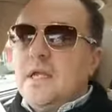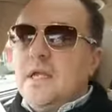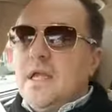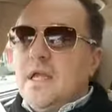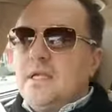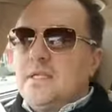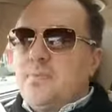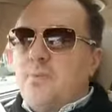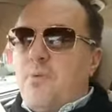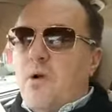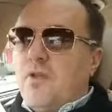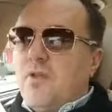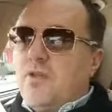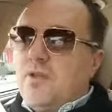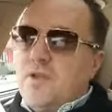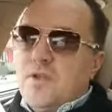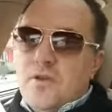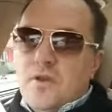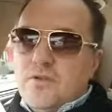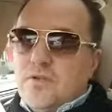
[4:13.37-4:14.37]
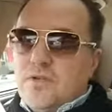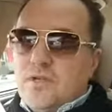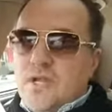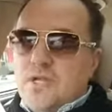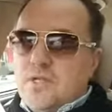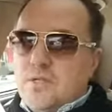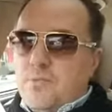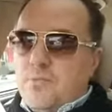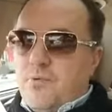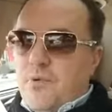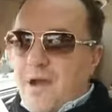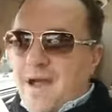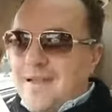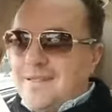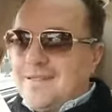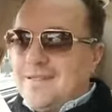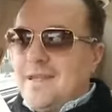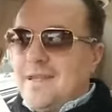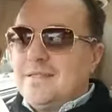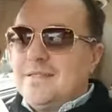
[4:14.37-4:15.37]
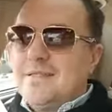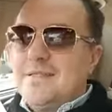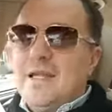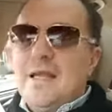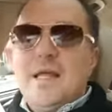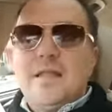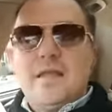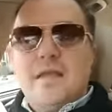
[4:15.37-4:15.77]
It's part of the negotiation process.